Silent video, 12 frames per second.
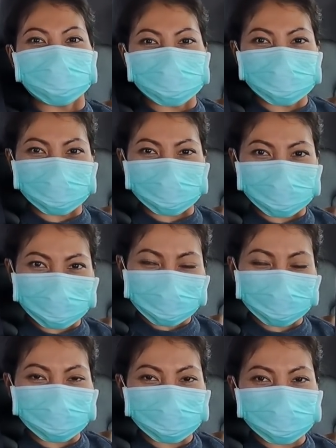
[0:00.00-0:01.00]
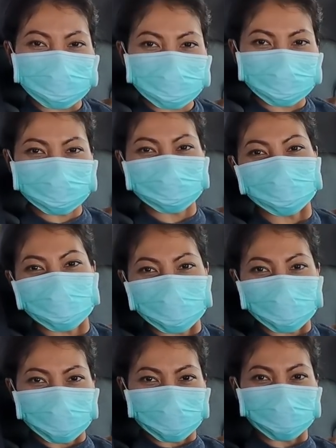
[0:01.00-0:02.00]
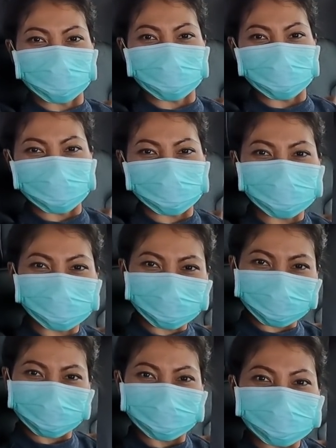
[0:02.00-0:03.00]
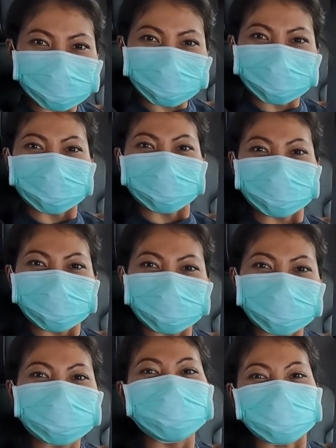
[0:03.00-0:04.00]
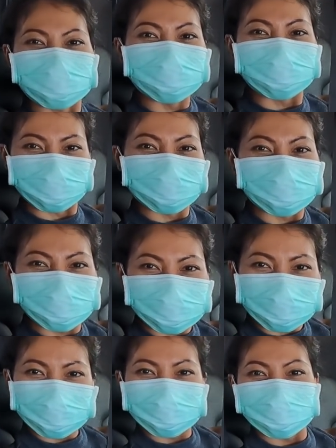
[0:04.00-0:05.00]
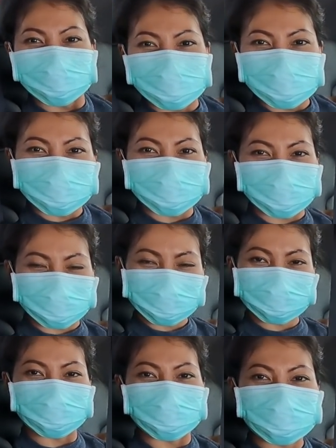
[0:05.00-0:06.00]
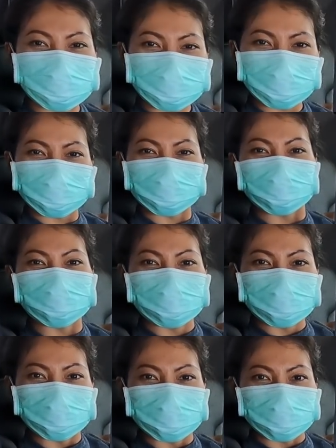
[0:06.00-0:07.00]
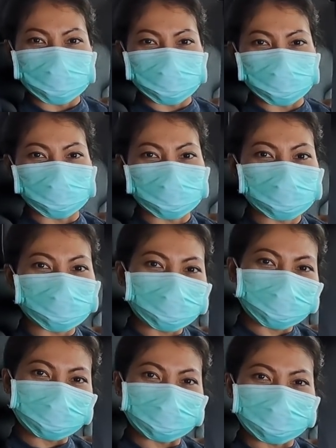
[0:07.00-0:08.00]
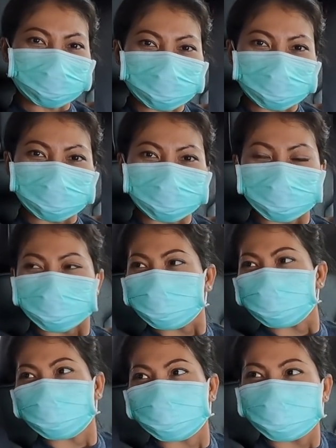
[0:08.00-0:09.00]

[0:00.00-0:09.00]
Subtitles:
But anyway, we will see you guys back at the house. We are back safe and sound, and everything so far has been very smooth. No more issues, no more complications.